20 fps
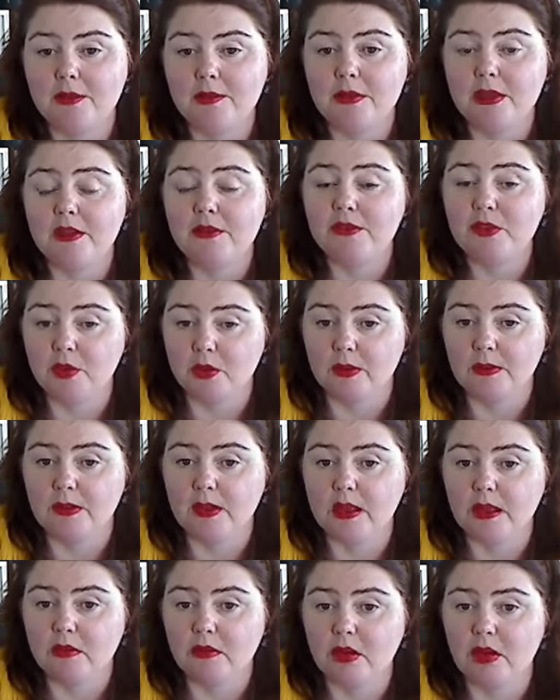if you're in
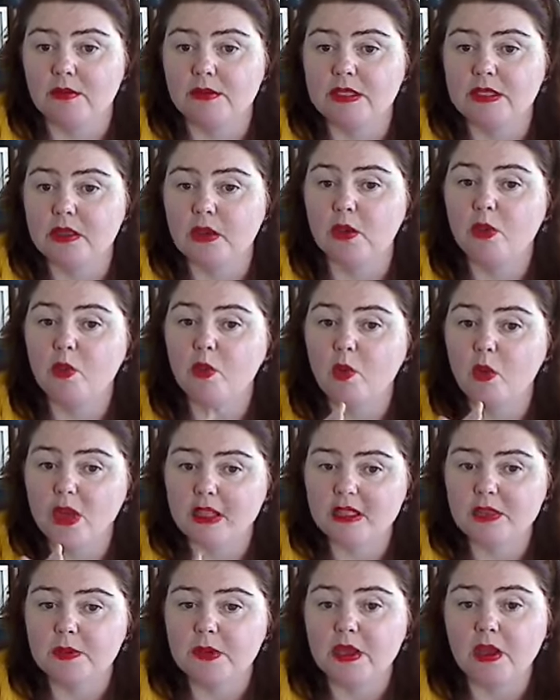that group. So
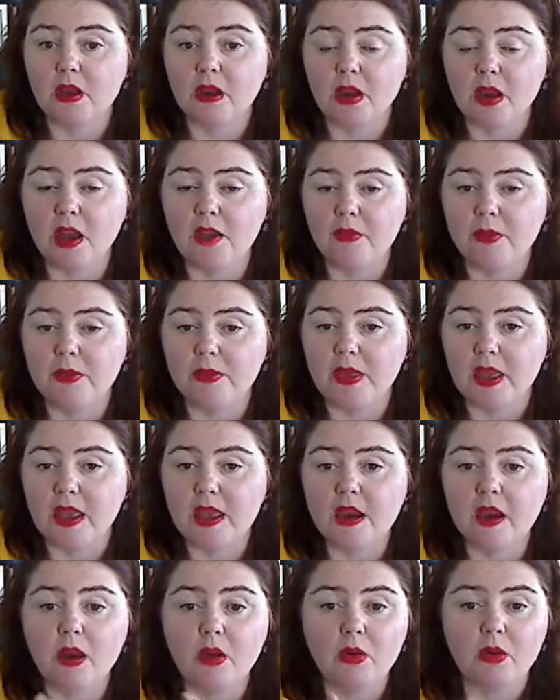once we go live with
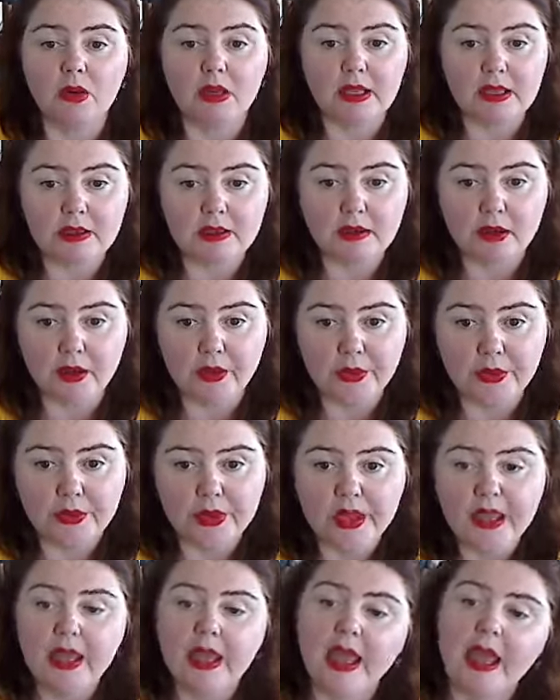that, I'll let you know,
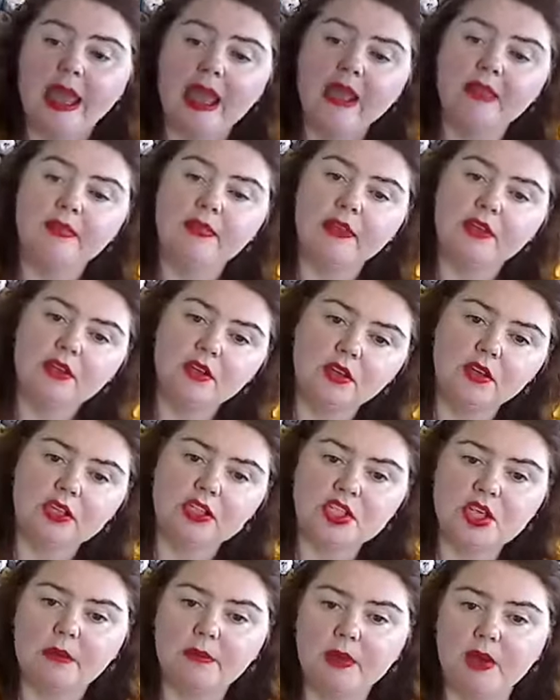and then you can
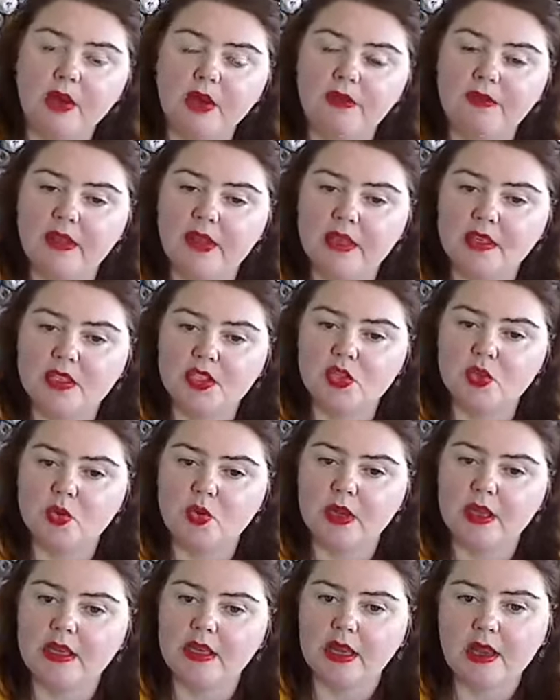jump over and
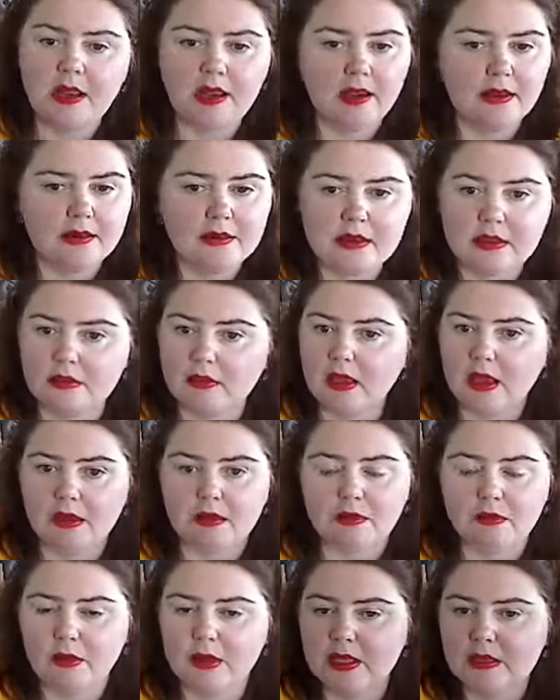join, and yeah,
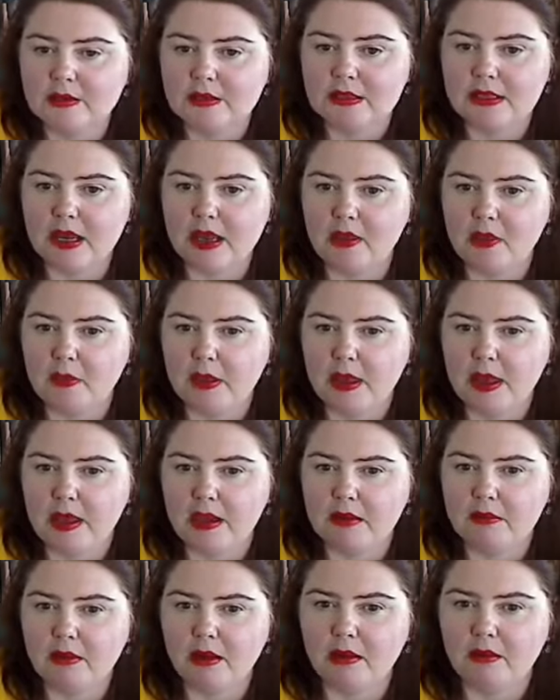we can start the
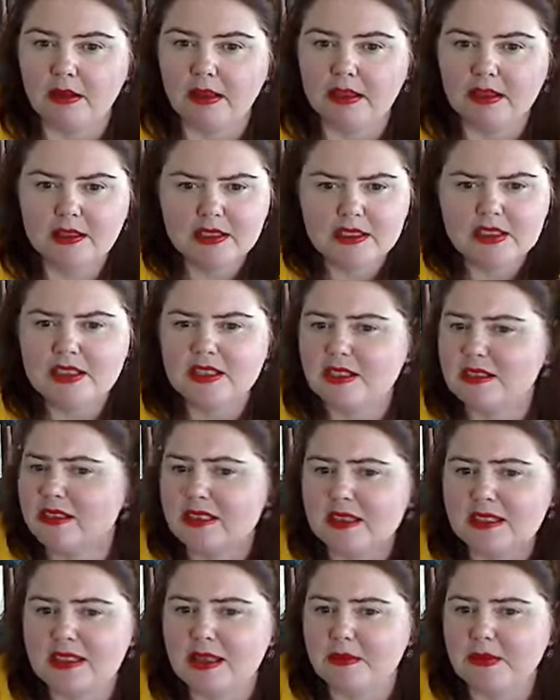party rolling. And it's
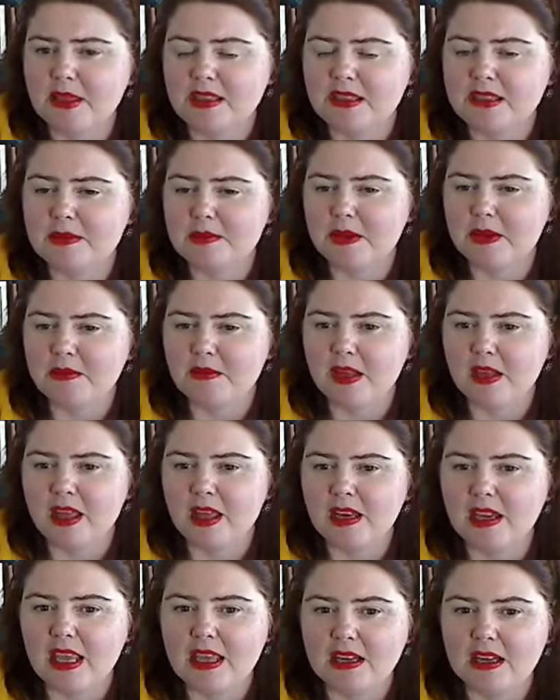just something that's a bit of
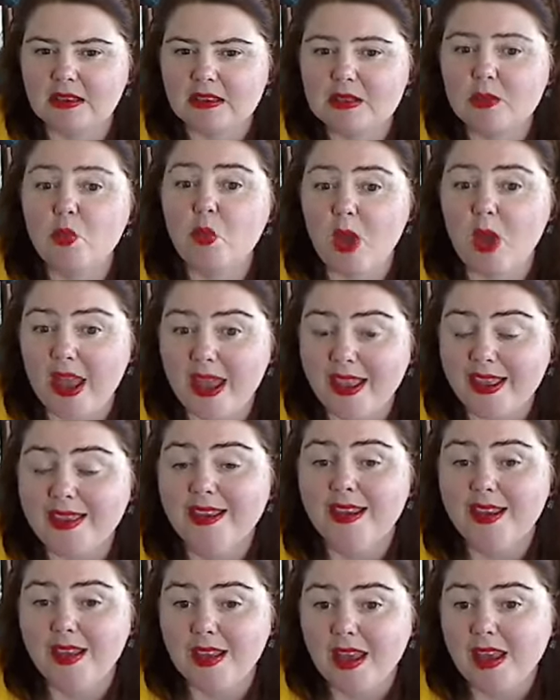fun, and it's a way,
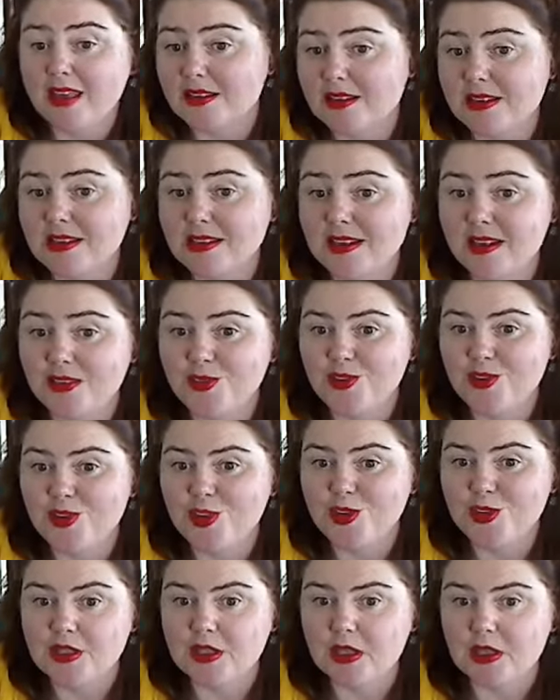as I said, for
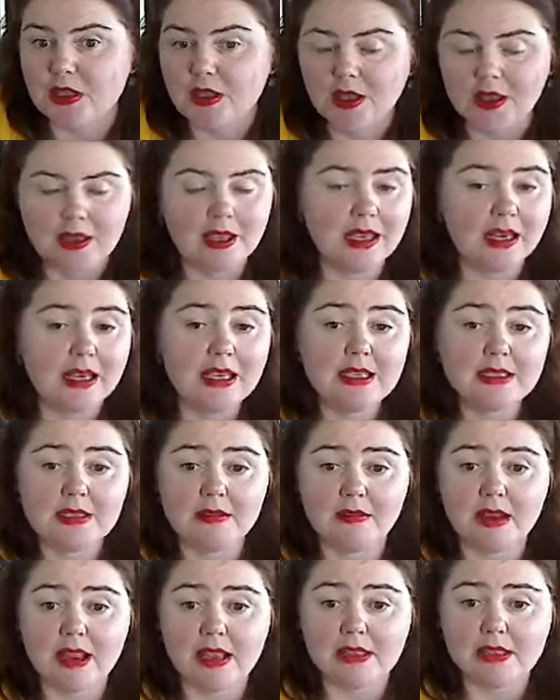you to get
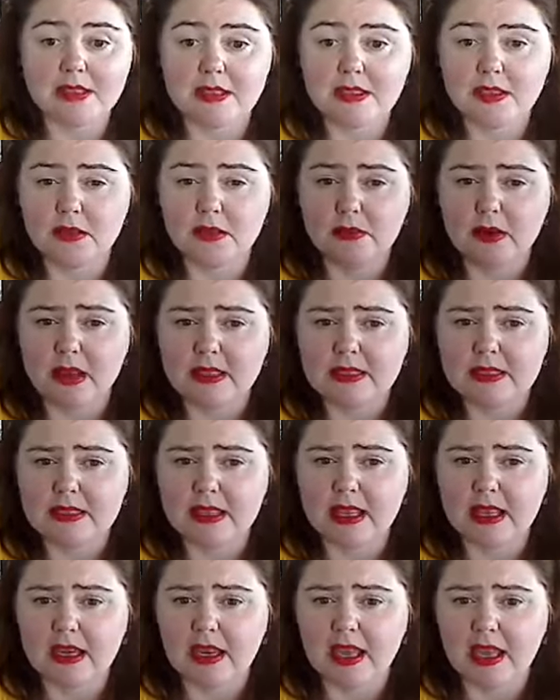easier access to us
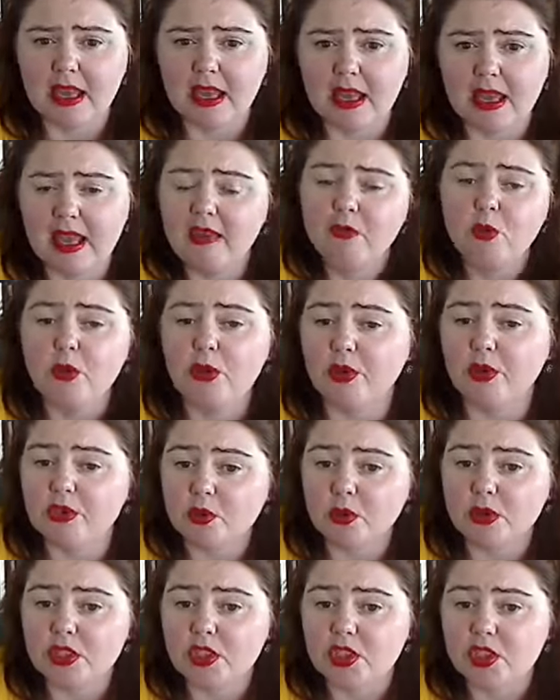and have all those
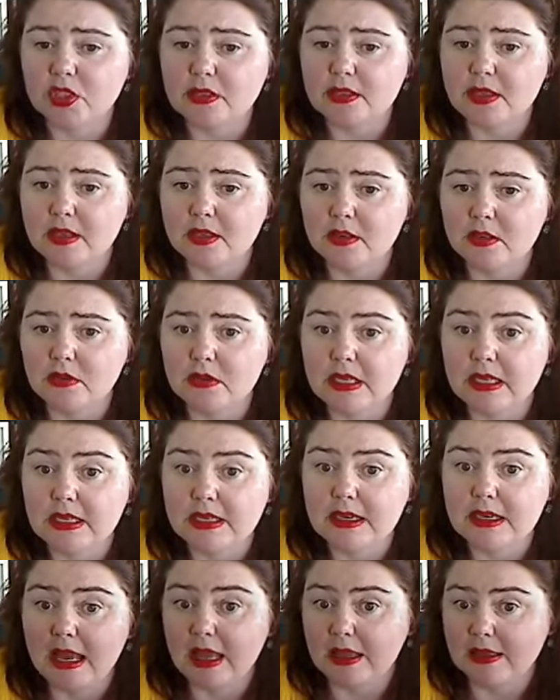questions that you
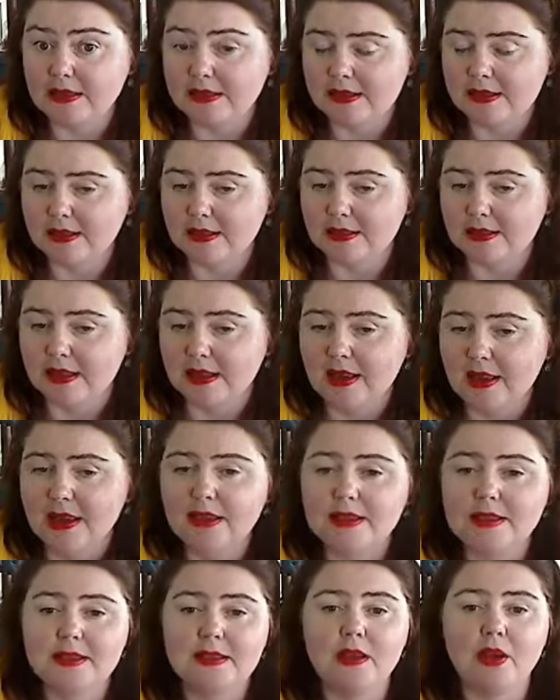need answered.
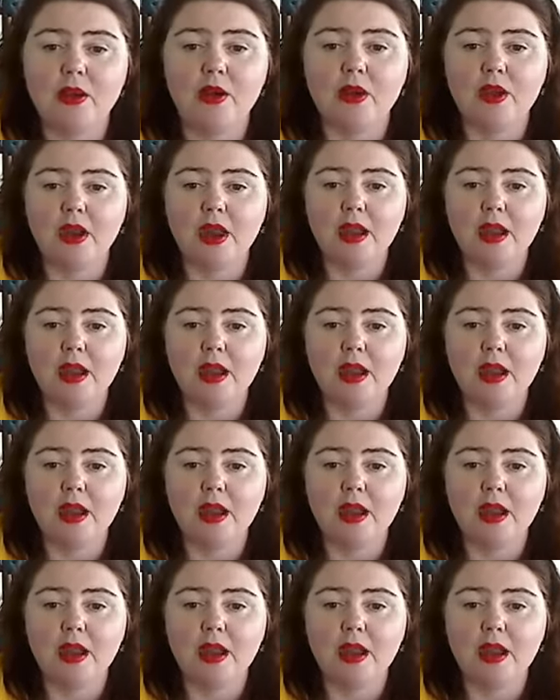So